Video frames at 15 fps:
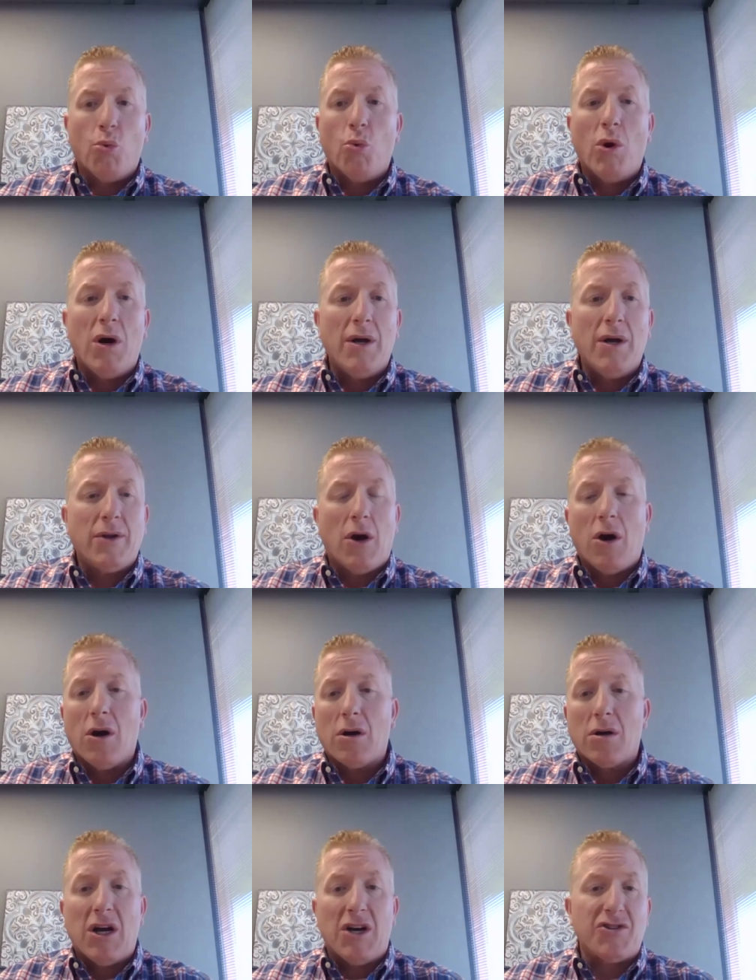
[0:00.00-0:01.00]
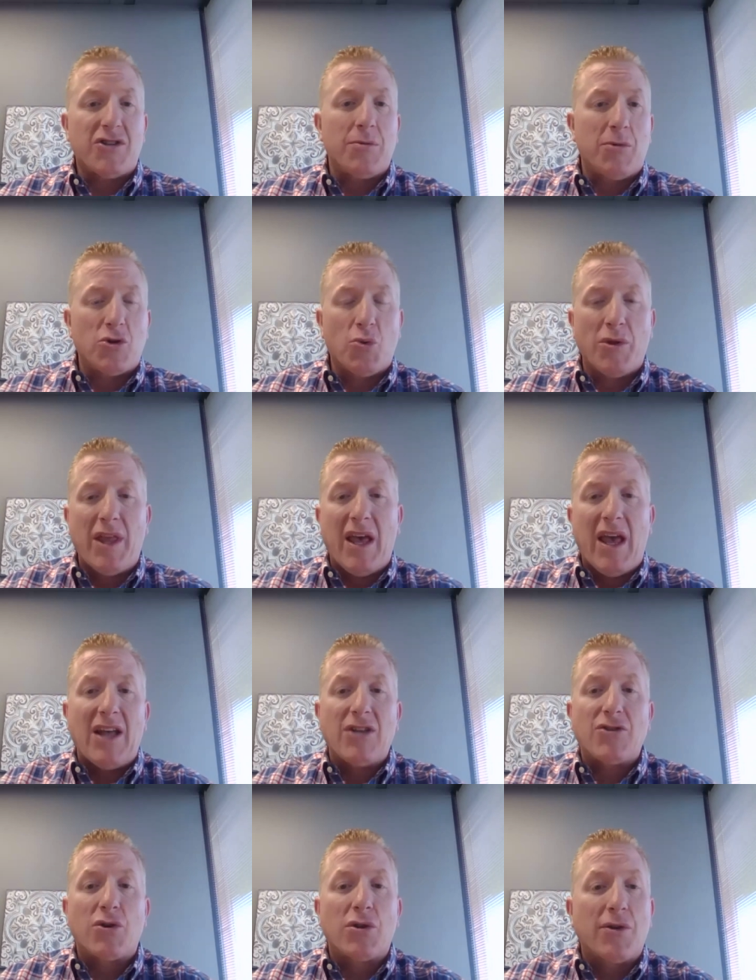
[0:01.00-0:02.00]
one, our customers, when
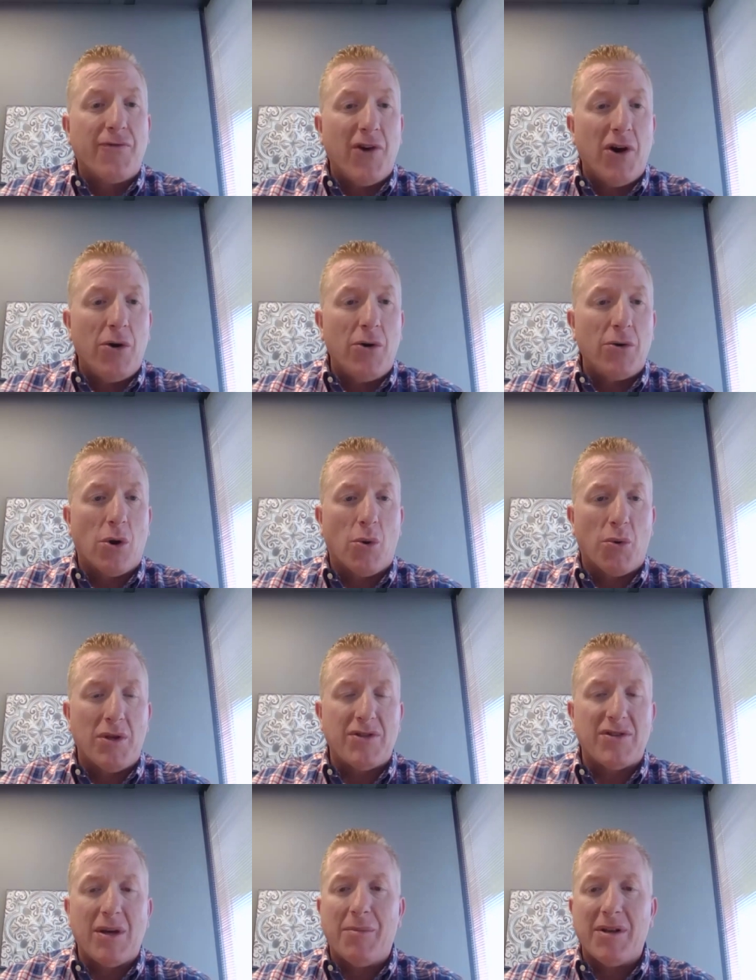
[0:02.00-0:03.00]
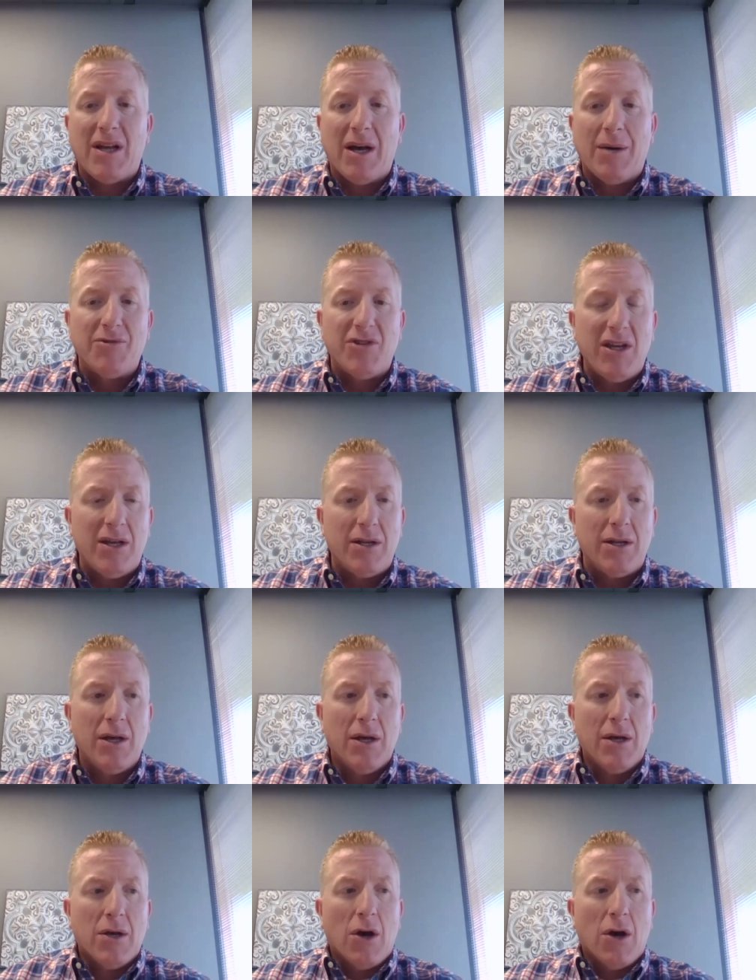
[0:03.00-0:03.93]
they answer the phone or when someone comes in,